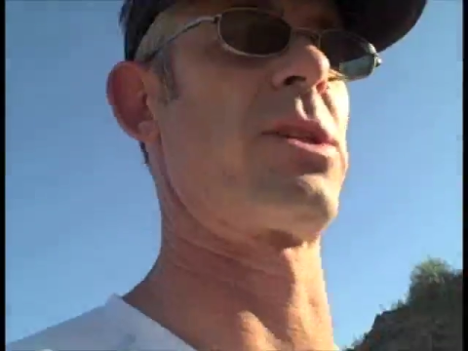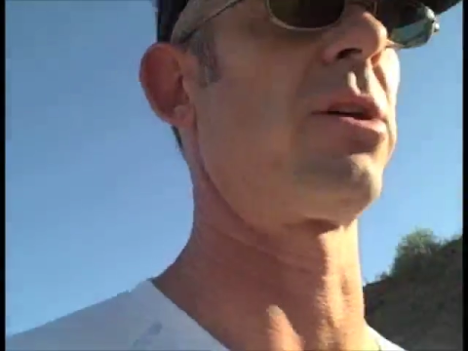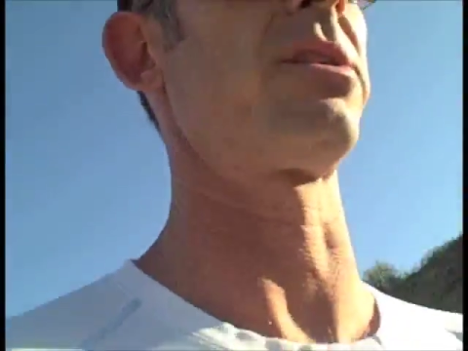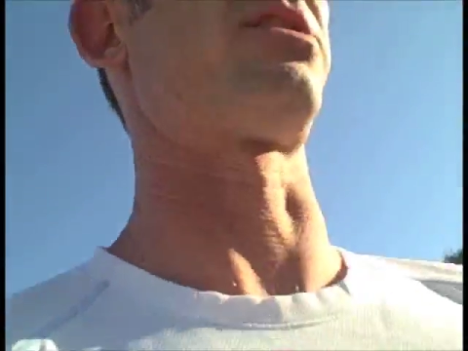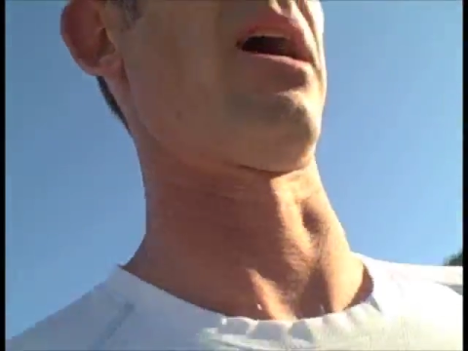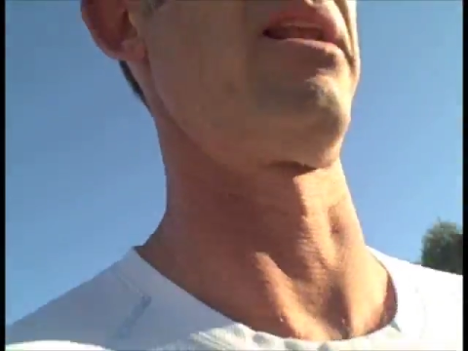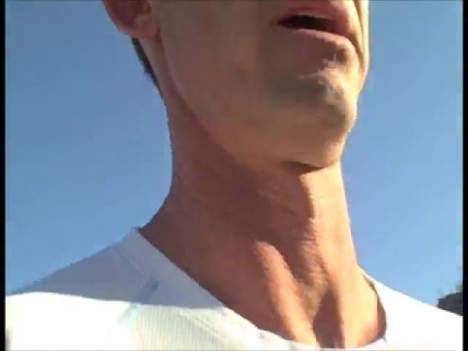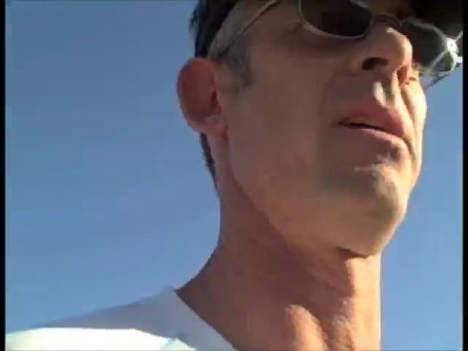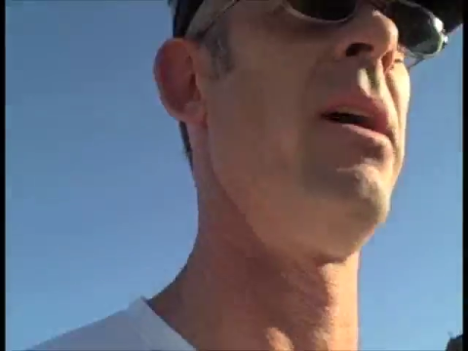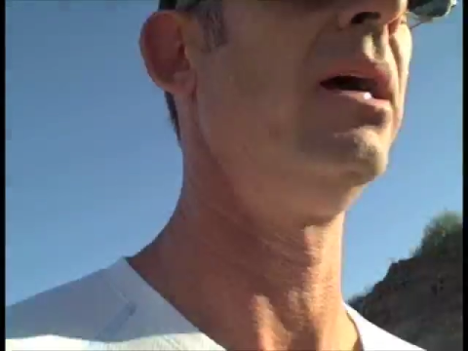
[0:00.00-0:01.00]
result set.
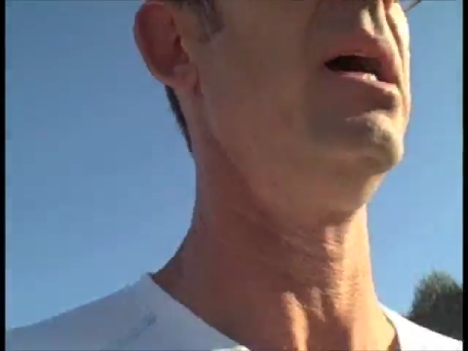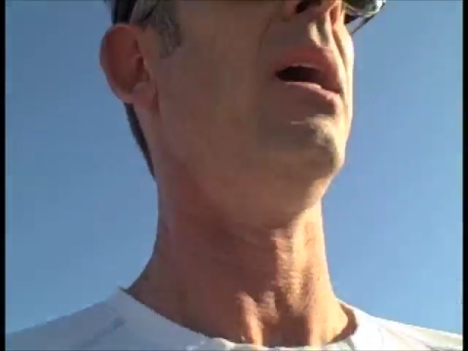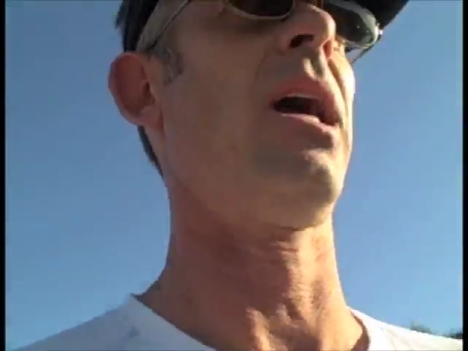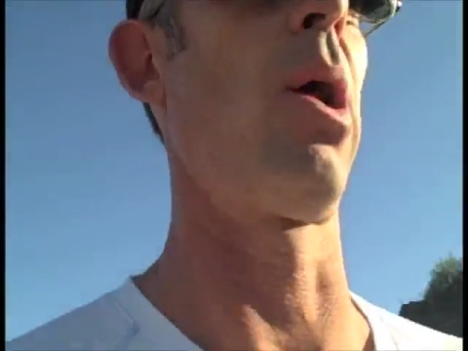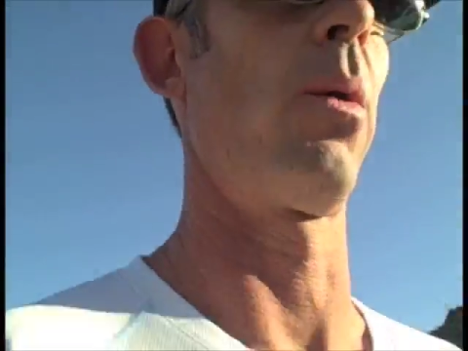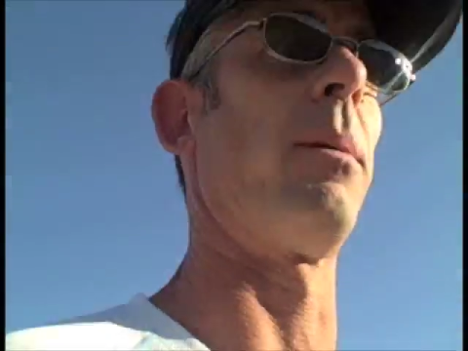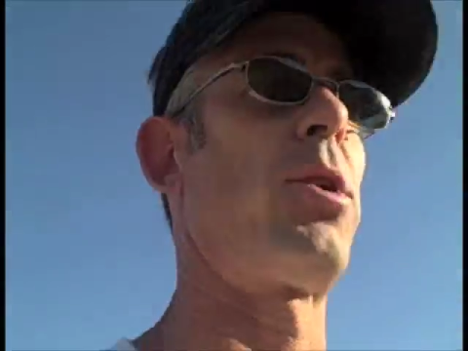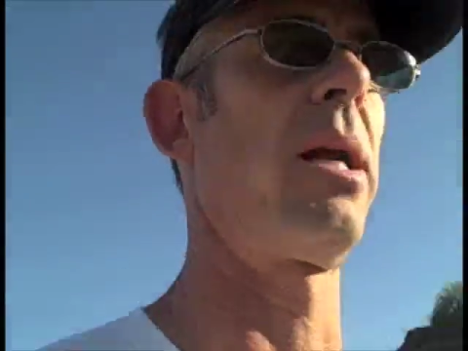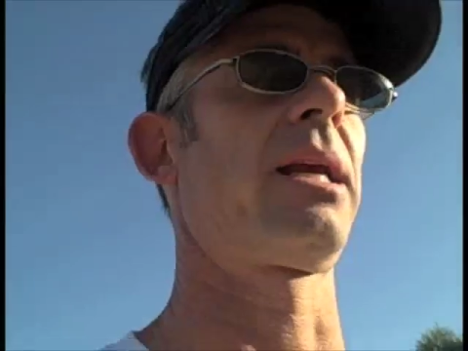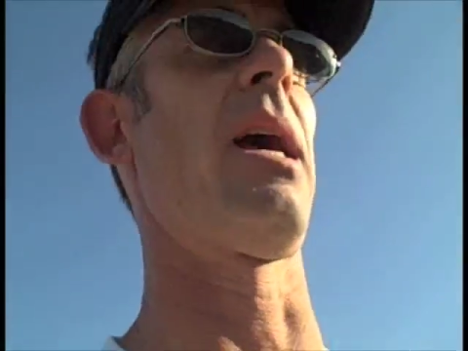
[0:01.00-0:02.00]
Here, what I'm
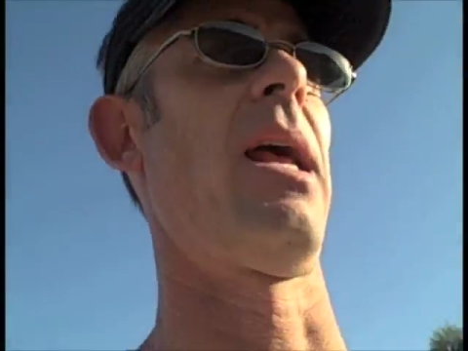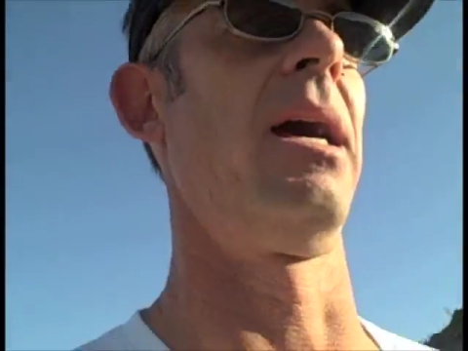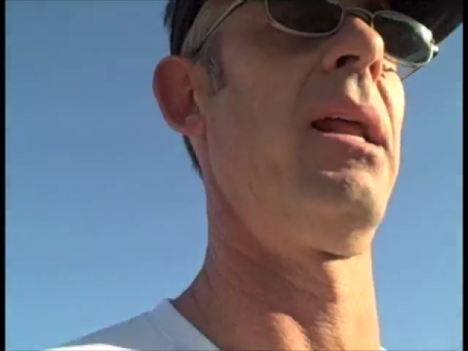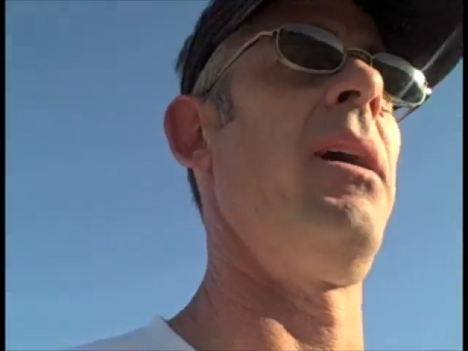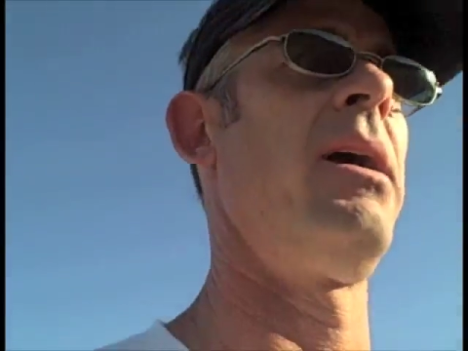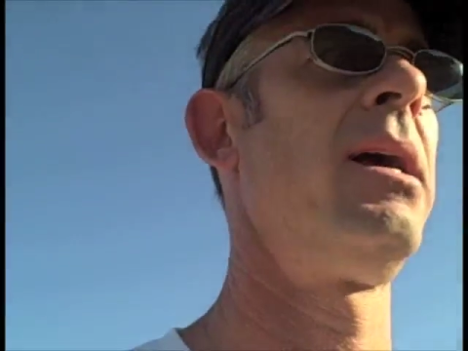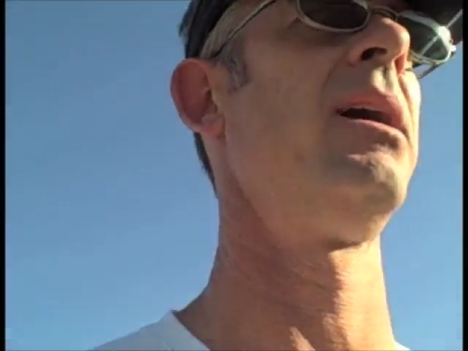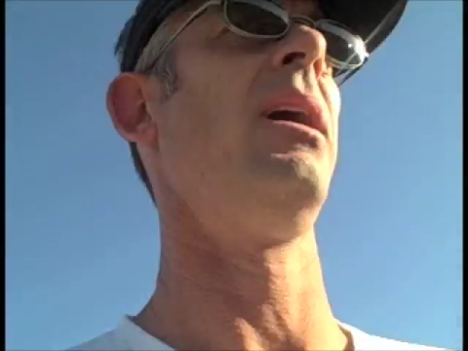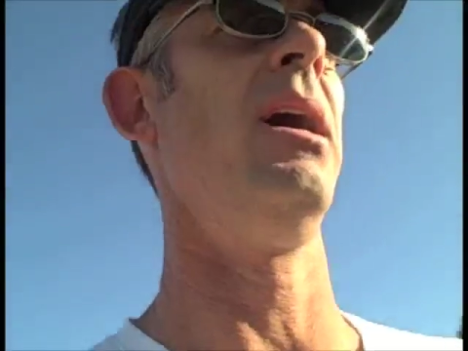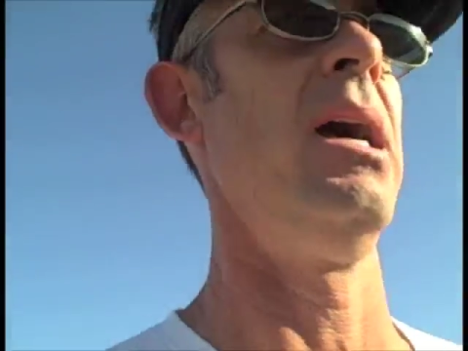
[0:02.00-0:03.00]
trying to get at
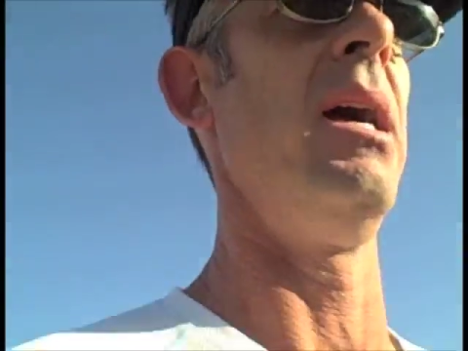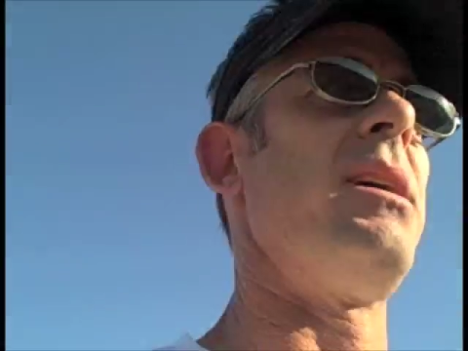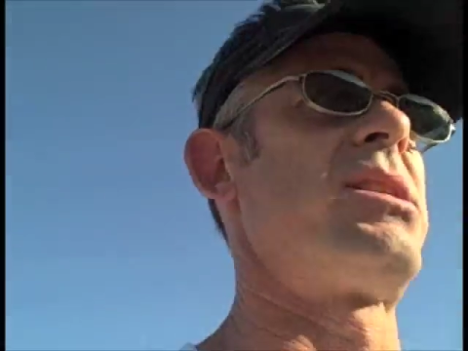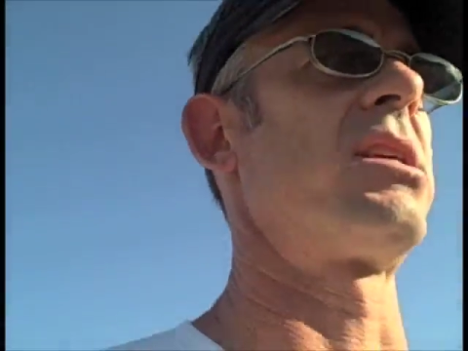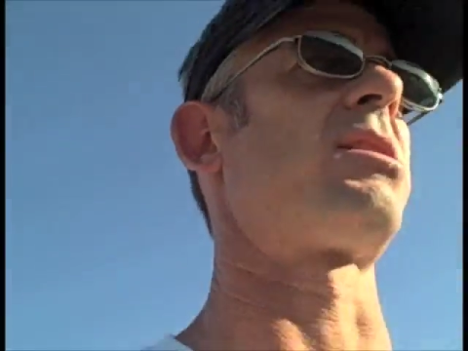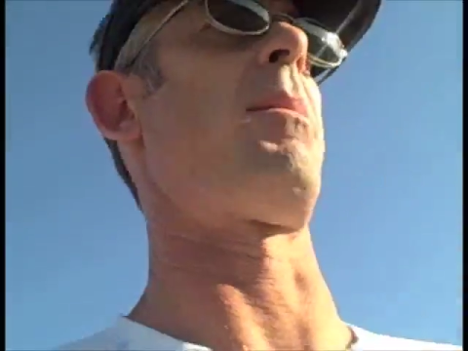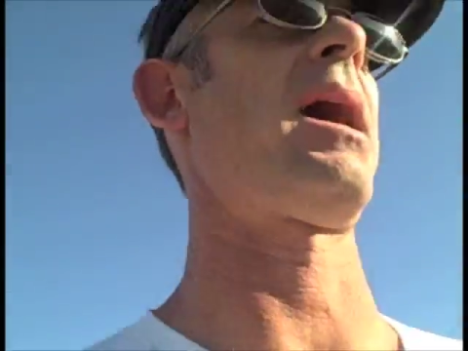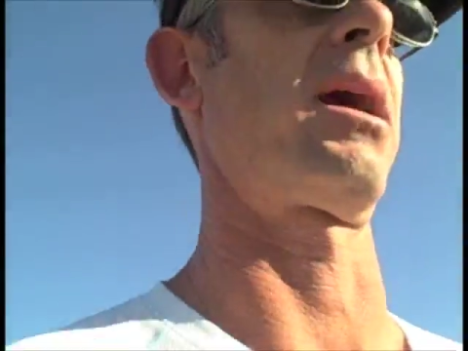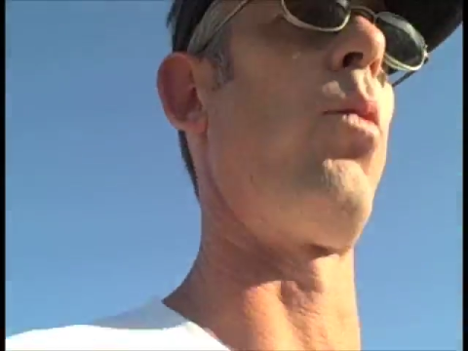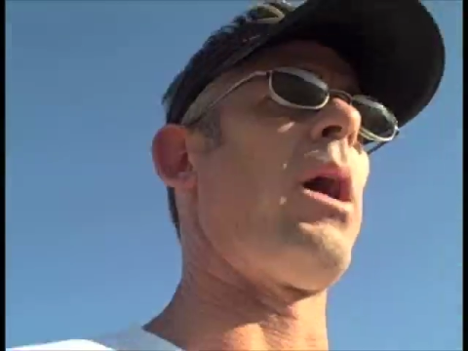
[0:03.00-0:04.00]
is the
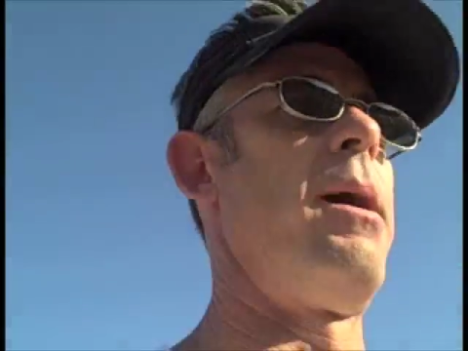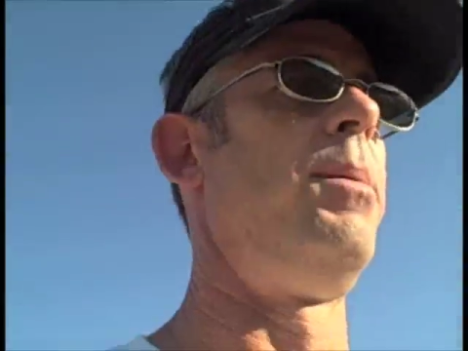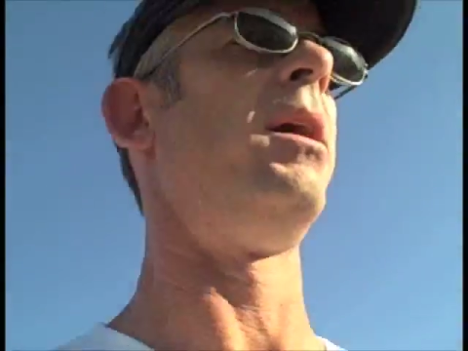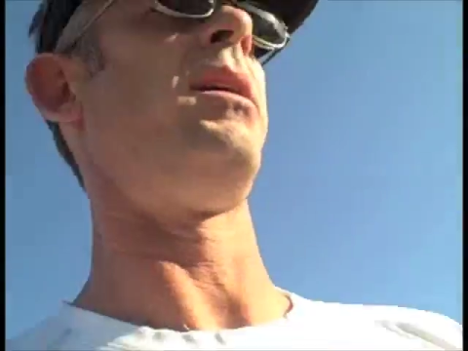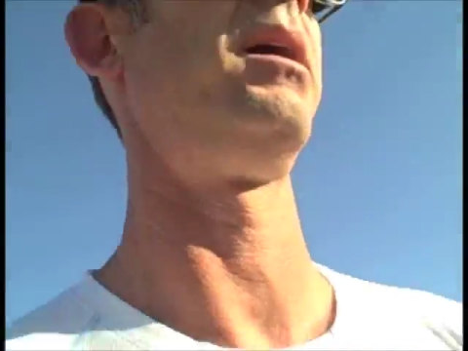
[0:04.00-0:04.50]
semantic web